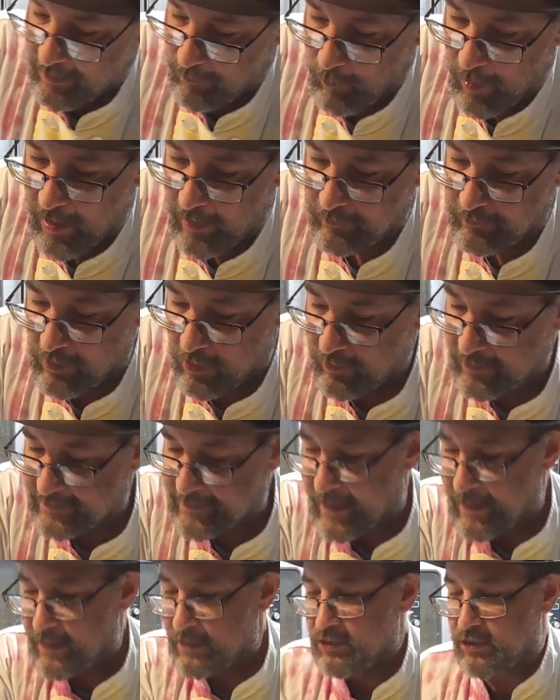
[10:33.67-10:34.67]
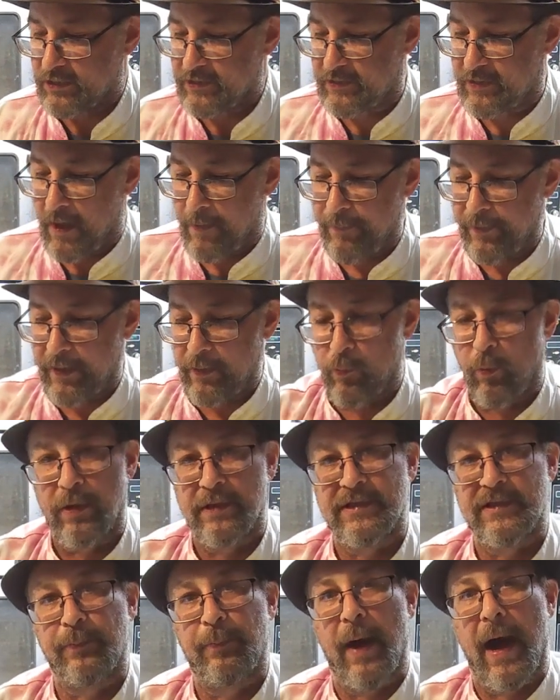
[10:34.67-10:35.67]
Well, notice I didn't just dump it in
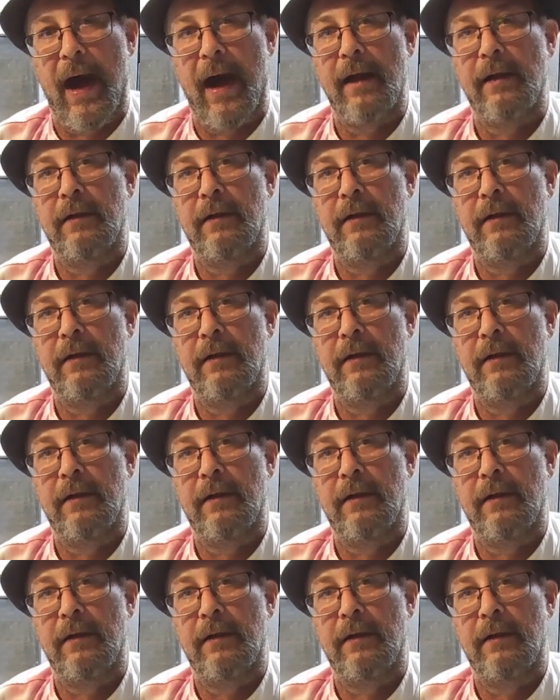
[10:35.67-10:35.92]
one spot.